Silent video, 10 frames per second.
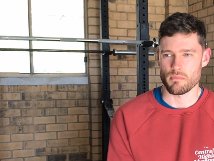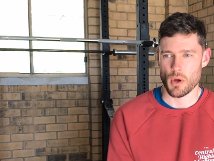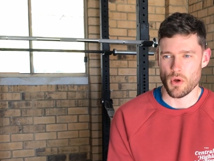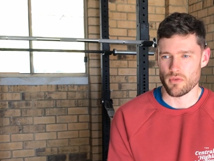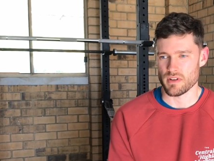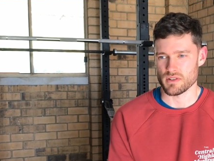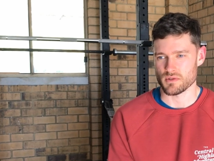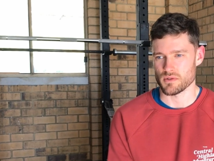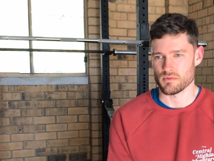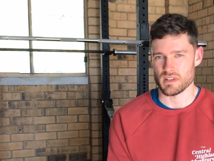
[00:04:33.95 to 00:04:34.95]
perfect
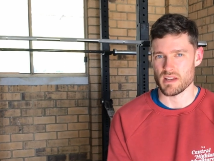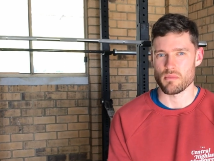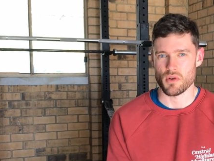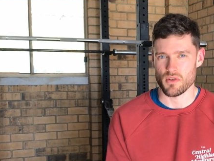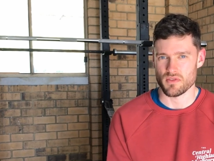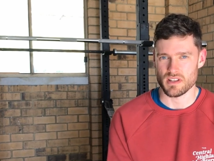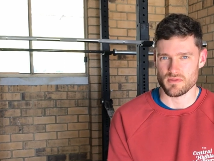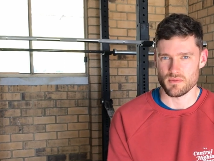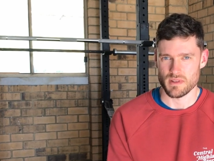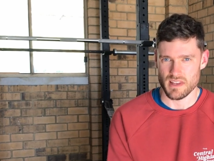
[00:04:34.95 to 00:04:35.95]
or near
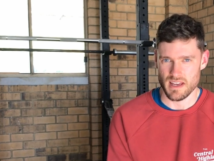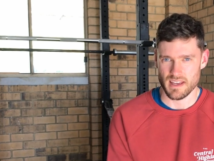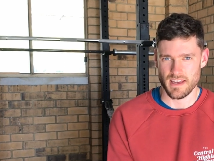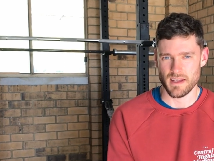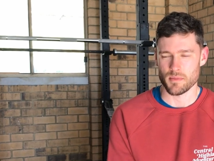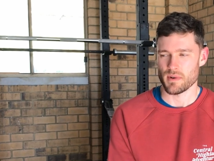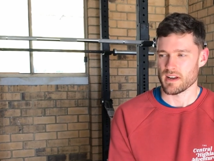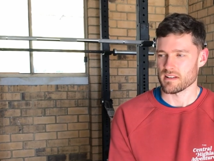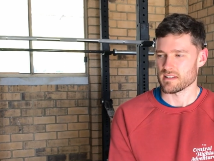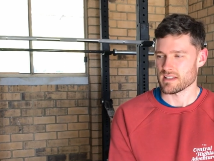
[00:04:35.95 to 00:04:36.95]
perfect with their
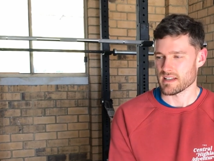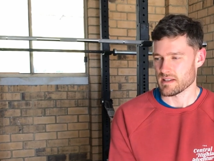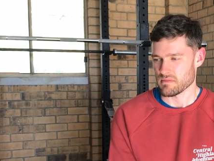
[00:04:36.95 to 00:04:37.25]
calibrated setting,